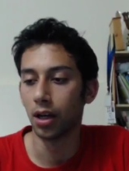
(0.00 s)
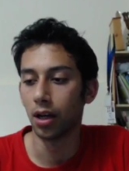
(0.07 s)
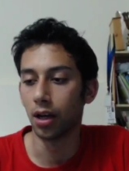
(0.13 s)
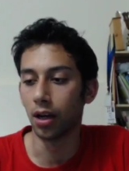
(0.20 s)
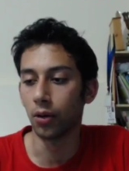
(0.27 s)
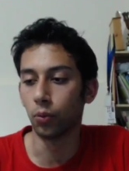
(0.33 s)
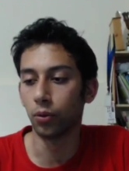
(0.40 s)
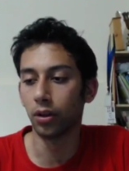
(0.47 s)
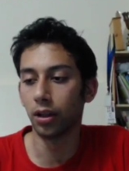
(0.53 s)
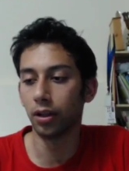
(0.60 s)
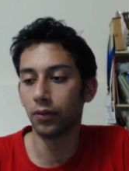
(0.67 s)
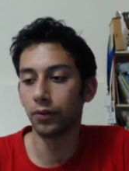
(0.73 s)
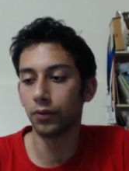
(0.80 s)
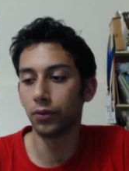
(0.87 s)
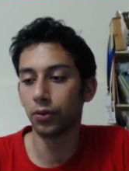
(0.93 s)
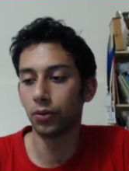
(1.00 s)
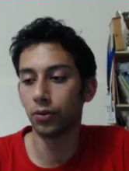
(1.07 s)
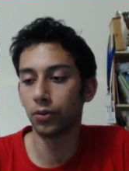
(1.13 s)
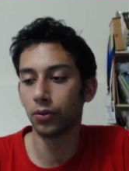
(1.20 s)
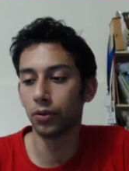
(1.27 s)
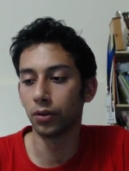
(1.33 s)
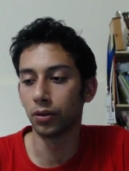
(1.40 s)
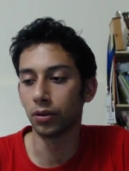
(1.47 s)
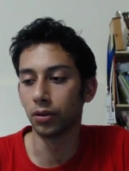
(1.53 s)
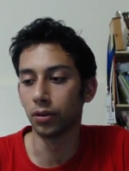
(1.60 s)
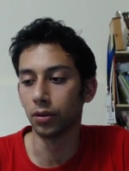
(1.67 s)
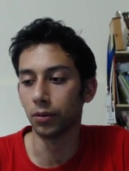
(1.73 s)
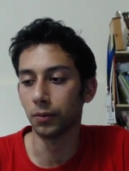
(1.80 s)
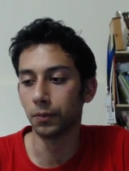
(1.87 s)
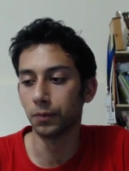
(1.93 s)
I would love for
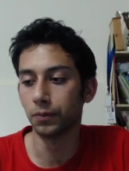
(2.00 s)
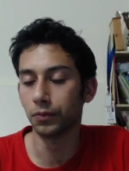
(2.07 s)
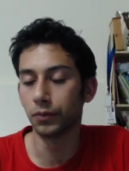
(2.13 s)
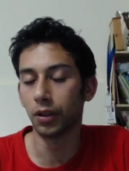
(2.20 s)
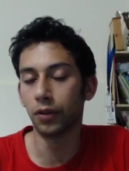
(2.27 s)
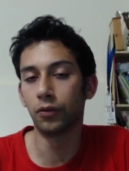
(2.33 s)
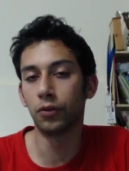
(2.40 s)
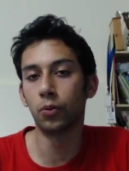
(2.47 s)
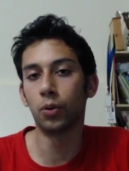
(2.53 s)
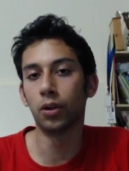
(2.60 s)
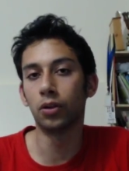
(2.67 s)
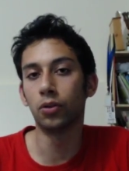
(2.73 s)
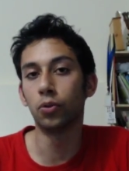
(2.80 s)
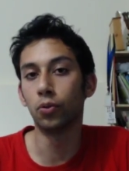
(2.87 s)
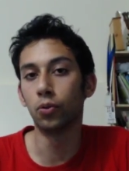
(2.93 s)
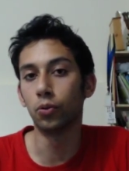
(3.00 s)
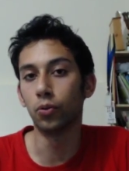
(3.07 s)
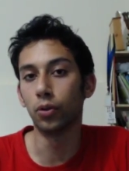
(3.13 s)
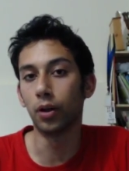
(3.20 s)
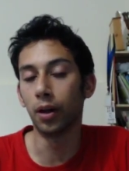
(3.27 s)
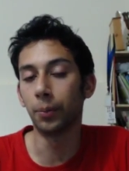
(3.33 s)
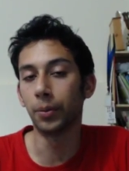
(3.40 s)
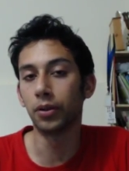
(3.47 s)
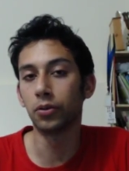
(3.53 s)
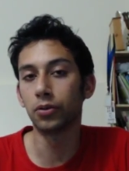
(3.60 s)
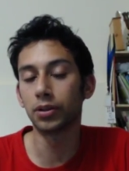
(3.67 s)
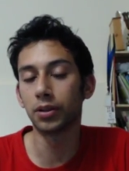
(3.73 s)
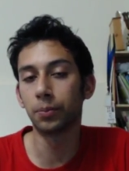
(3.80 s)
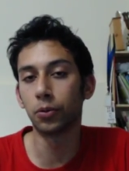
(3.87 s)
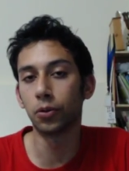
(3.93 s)
uh, everyone who happened to
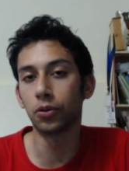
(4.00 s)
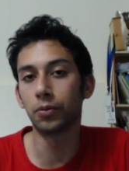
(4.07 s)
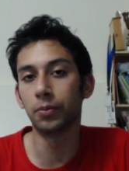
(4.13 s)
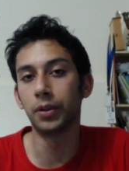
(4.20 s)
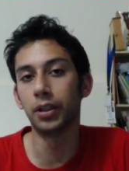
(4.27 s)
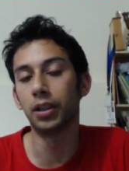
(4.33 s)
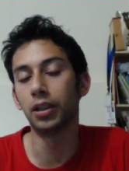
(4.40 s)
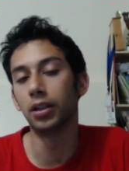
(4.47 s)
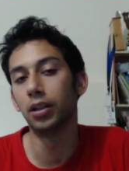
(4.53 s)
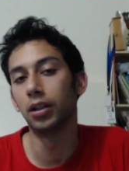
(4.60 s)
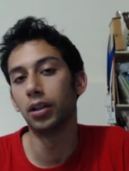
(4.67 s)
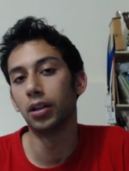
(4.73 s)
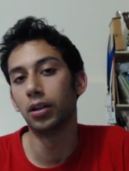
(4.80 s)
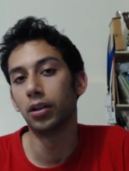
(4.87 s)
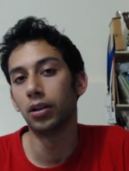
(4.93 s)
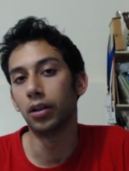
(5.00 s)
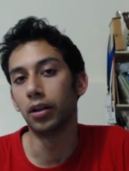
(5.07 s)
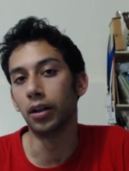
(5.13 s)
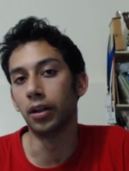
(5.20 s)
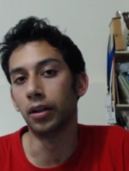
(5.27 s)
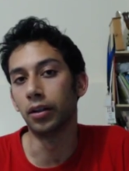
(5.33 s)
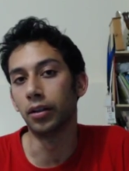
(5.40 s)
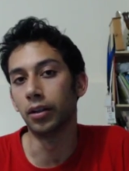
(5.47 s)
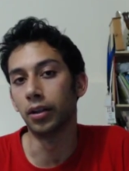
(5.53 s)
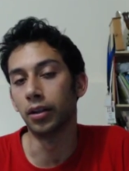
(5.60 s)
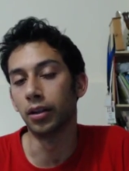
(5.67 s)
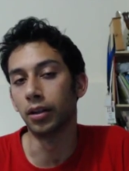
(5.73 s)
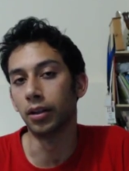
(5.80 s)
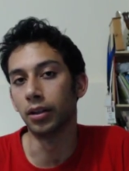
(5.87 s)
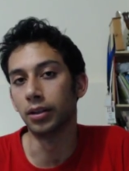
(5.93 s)
support me and
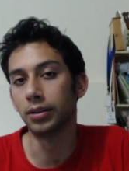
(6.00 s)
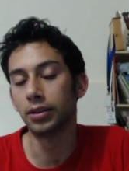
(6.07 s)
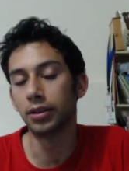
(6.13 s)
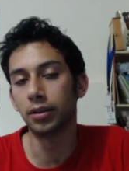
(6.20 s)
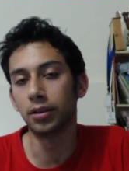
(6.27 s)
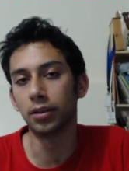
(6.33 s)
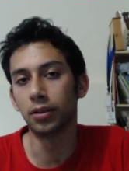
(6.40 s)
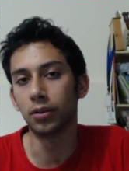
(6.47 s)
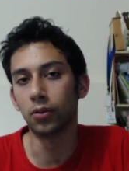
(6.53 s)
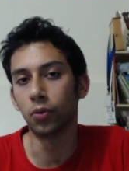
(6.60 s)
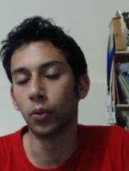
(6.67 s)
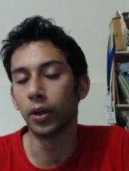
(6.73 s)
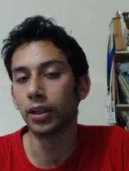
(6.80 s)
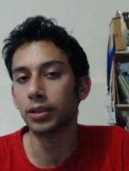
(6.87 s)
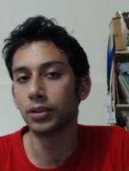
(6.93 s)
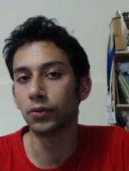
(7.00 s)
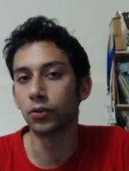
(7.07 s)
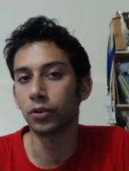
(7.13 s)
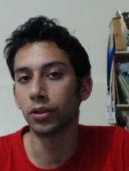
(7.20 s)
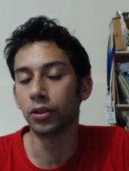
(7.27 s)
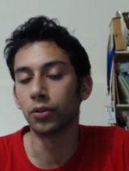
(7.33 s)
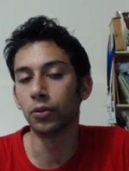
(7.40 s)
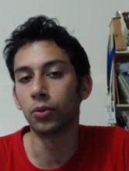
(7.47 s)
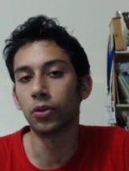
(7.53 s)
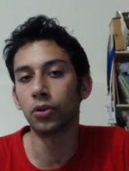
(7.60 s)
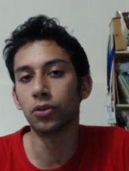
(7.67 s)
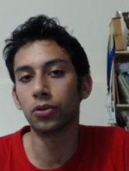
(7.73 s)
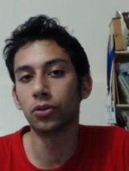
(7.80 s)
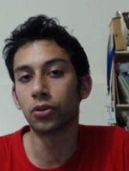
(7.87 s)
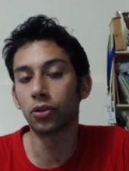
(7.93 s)
uh, still waits for the
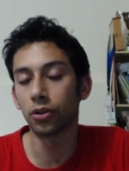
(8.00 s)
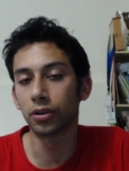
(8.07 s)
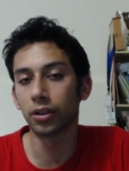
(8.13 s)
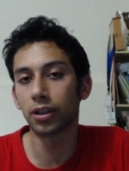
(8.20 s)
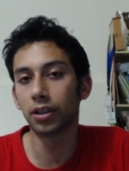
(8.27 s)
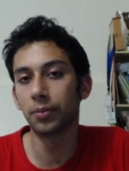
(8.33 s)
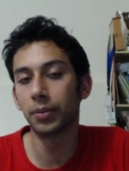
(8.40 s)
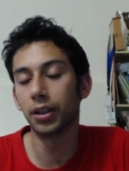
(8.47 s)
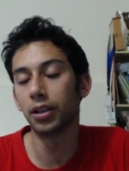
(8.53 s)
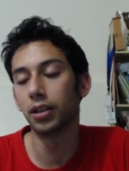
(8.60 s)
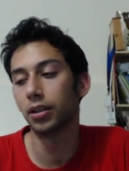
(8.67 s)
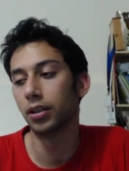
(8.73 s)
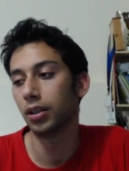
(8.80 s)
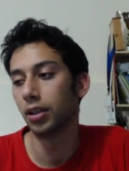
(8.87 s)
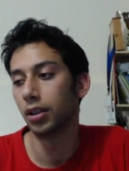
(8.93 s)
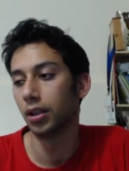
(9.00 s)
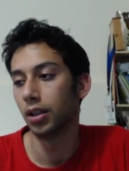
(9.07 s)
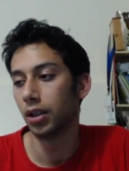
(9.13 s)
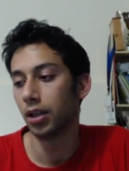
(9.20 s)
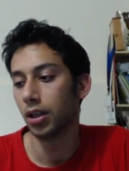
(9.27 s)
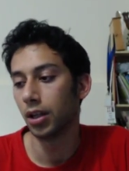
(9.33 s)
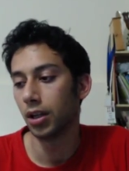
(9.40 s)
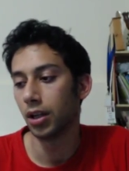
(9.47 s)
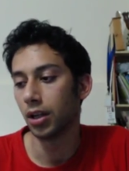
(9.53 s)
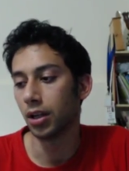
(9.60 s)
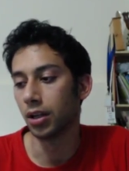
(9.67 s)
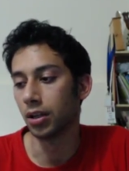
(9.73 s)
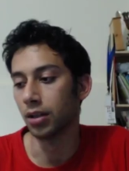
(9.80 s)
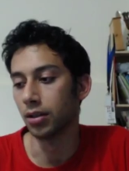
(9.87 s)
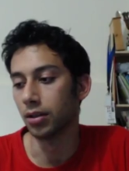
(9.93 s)
reward to contact me.
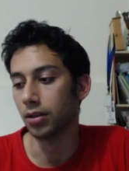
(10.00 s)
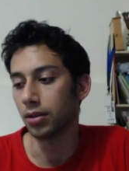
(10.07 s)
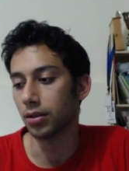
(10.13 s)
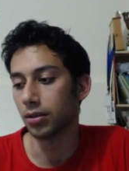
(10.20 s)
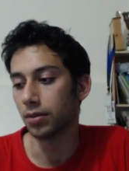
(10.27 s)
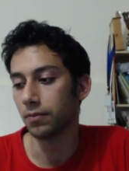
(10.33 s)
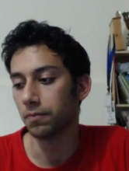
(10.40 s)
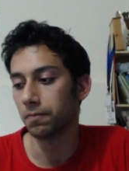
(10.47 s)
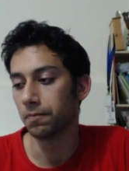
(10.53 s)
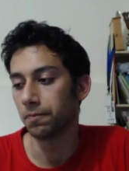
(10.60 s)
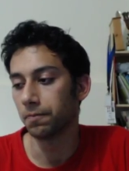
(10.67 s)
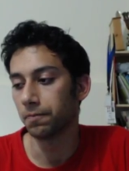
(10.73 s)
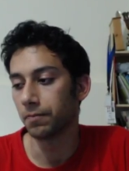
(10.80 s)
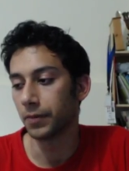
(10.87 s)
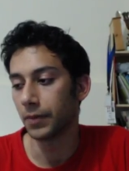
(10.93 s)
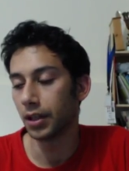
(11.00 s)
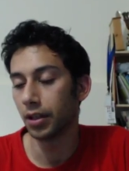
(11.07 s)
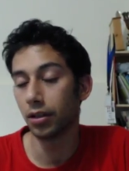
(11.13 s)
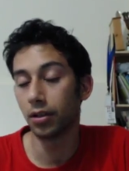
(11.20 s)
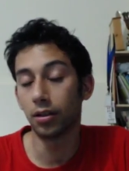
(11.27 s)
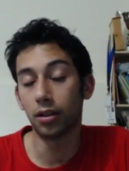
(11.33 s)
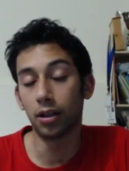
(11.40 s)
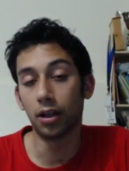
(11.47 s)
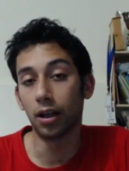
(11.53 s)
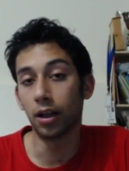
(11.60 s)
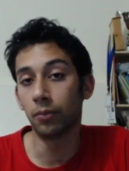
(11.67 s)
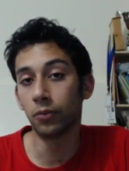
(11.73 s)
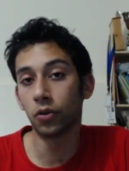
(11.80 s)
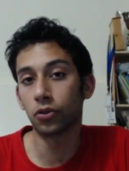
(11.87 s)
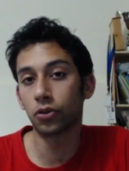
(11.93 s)
And yeah, I,
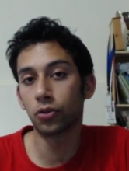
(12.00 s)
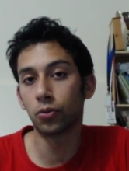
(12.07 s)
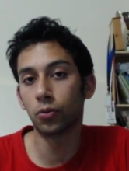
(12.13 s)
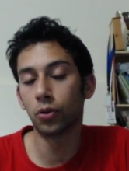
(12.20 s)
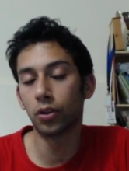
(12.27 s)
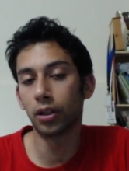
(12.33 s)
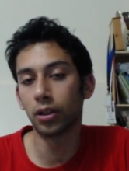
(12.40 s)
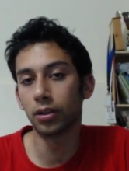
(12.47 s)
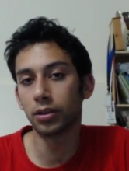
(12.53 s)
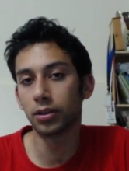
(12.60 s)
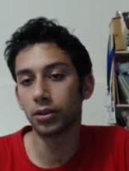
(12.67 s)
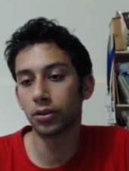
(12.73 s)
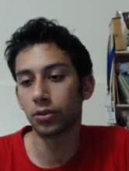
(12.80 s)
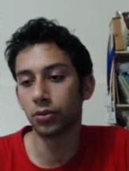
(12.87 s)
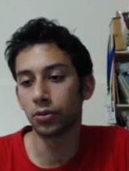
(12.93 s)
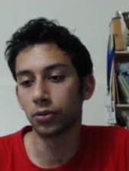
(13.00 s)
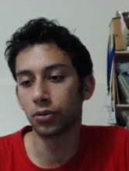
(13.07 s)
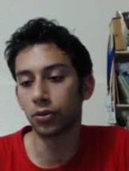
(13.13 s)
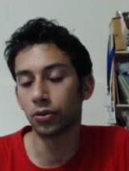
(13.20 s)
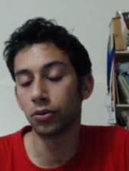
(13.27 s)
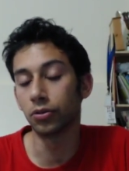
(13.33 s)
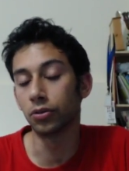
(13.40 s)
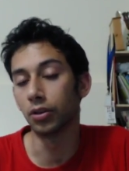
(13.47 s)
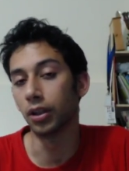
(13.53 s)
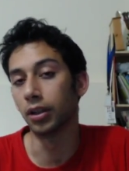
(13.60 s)
am not sure what else to, to do.